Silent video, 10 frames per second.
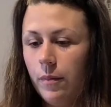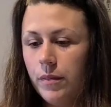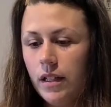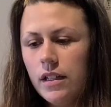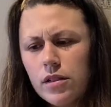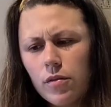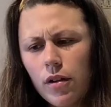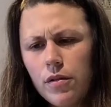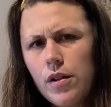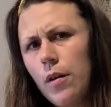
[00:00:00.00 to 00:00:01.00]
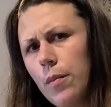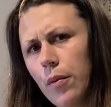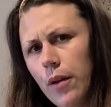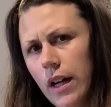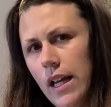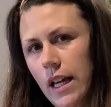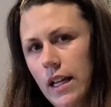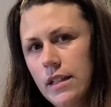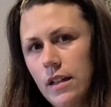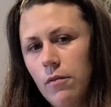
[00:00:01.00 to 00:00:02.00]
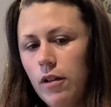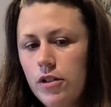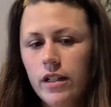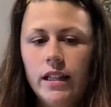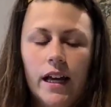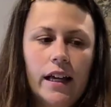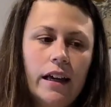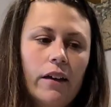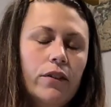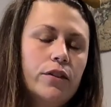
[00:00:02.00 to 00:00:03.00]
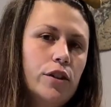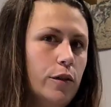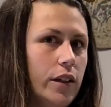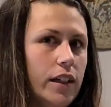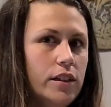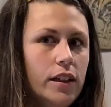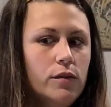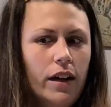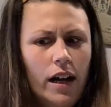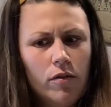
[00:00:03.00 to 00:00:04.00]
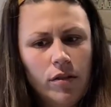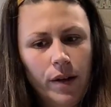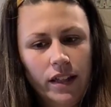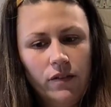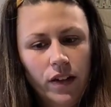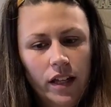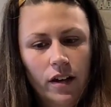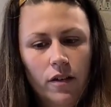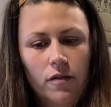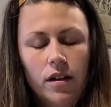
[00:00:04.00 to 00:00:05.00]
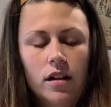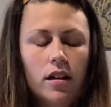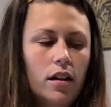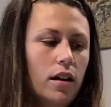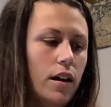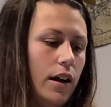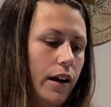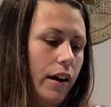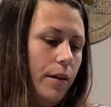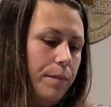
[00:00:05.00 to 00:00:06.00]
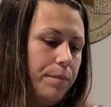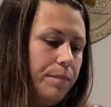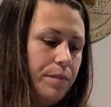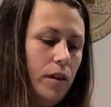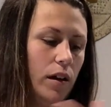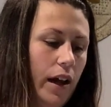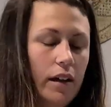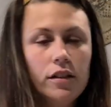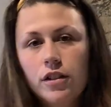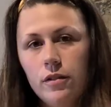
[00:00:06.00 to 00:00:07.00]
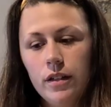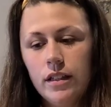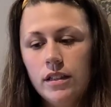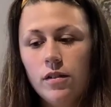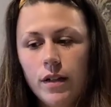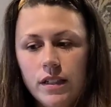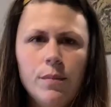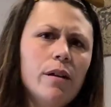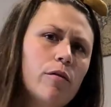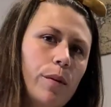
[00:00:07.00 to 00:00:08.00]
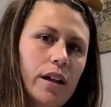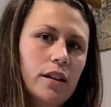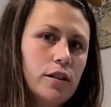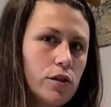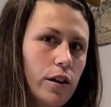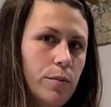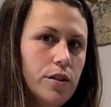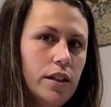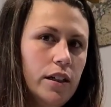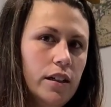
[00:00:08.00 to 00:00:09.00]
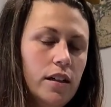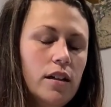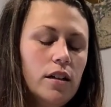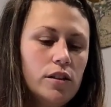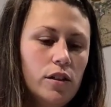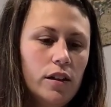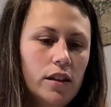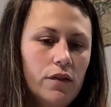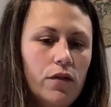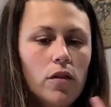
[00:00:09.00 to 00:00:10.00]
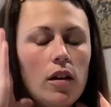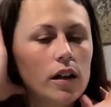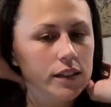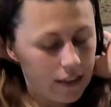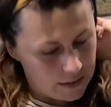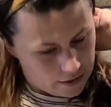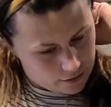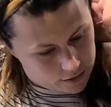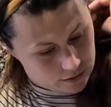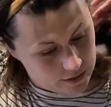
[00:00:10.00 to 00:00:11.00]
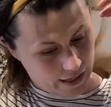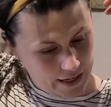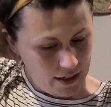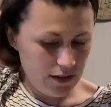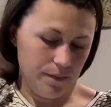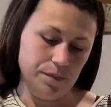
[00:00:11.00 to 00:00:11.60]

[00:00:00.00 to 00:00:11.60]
Yeast rolls are pretty easy once you get the hang of doing it. So that's why I kind of want to make the video on how to do it. The recipe will be in the description so you can get the full-on details on that.